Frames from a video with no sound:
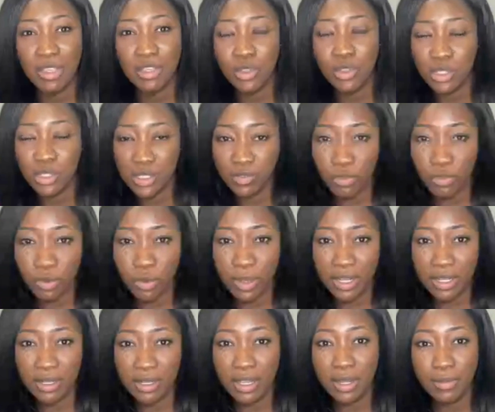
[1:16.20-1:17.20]
useful
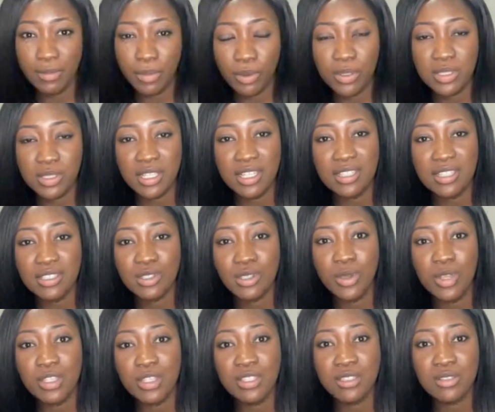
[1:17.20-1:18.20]
and potent.
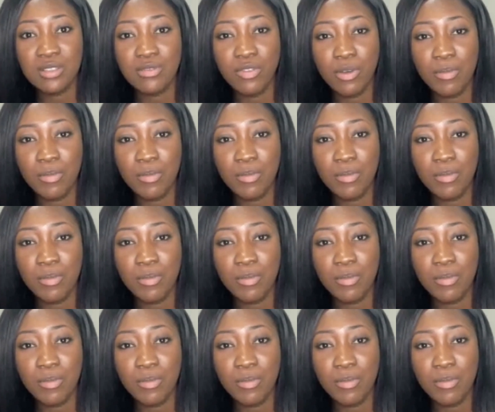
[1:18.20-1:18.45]
So it's